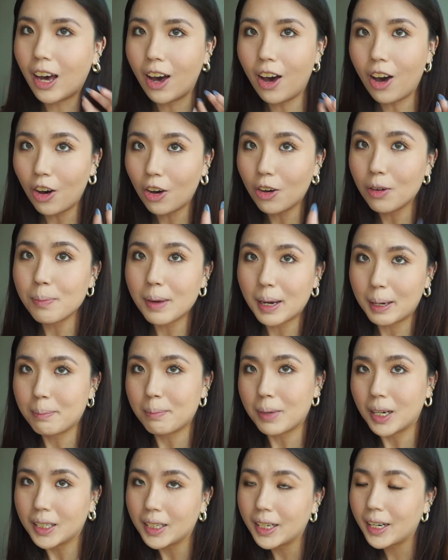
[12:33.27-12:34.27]
all my
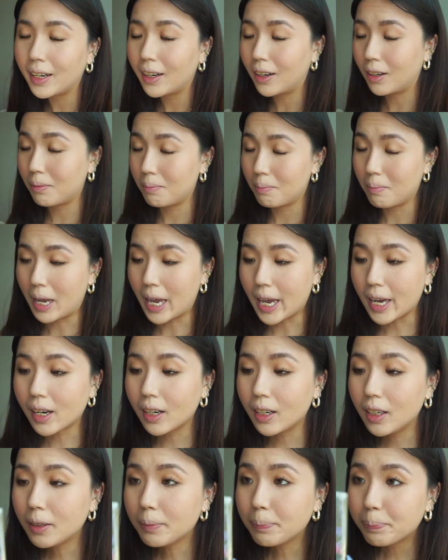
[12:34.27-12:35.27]
money on
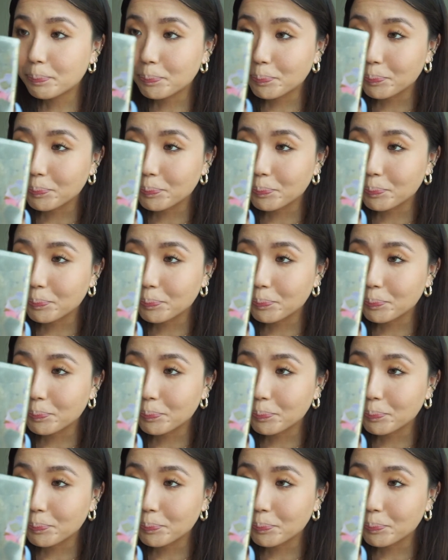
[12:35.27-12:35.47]
makeup,